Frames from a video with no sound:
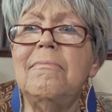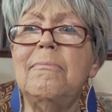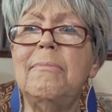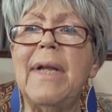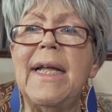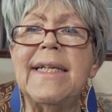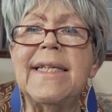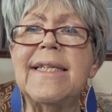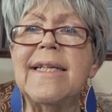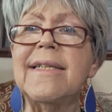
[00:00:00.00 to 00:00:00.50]

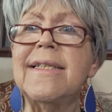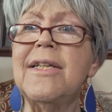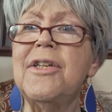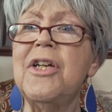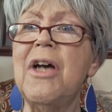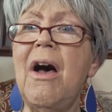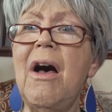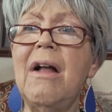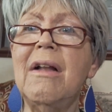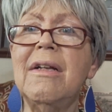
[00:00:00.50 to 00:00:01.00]
Blessings
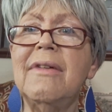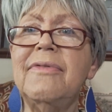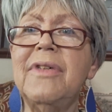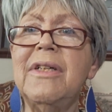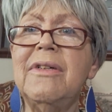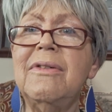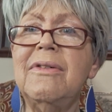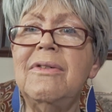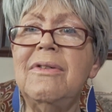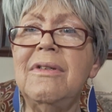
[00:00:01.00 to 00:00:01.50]
to all of
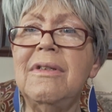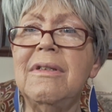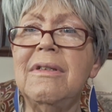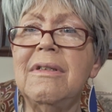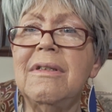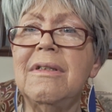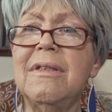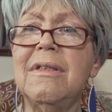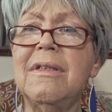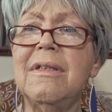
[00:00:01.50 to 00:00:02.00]
you.
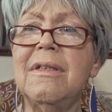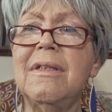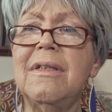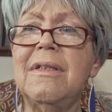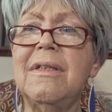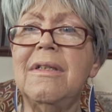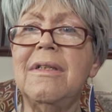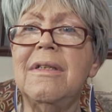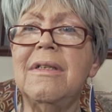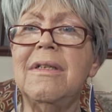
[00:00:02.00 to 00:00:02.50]

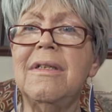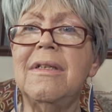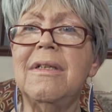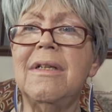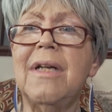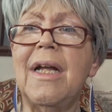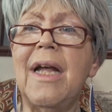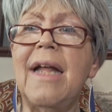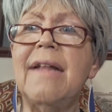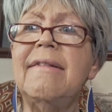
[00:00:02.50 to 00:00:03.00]

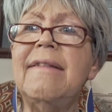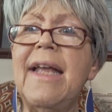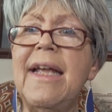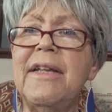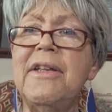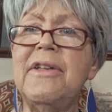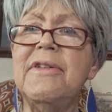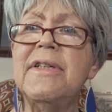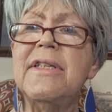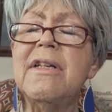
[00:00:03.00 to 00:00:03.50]
And
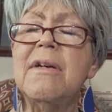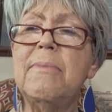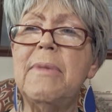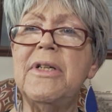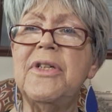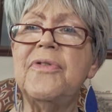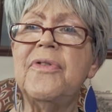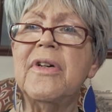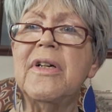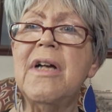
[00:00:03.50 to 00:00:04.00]
thank you so
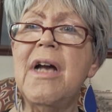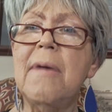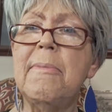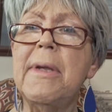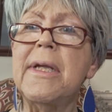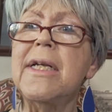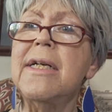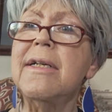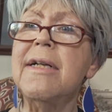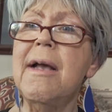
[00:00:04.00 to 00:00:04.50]
much for
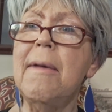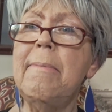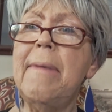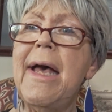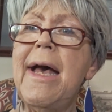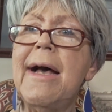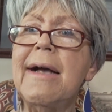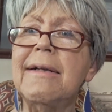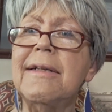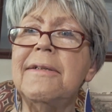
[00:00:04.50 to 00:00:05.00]
coming, and come
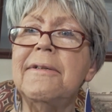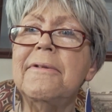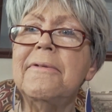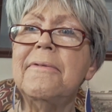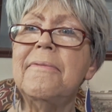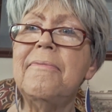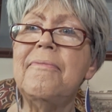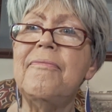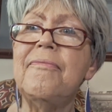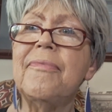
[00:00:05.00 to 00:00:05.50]
back.
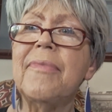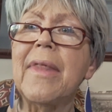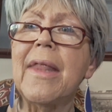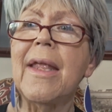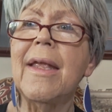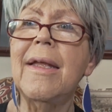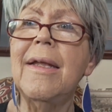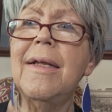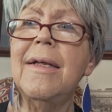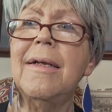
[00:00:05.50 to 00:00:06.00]

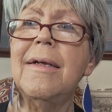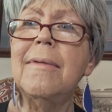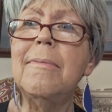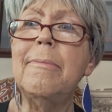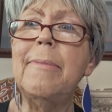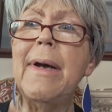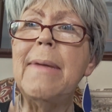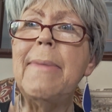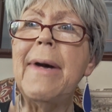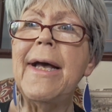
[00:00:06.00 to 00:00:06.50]

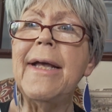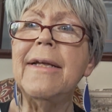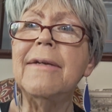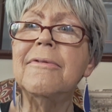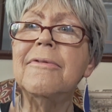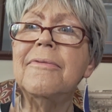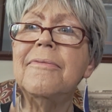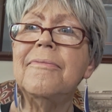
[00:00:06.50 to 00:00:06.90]
Bye-bye.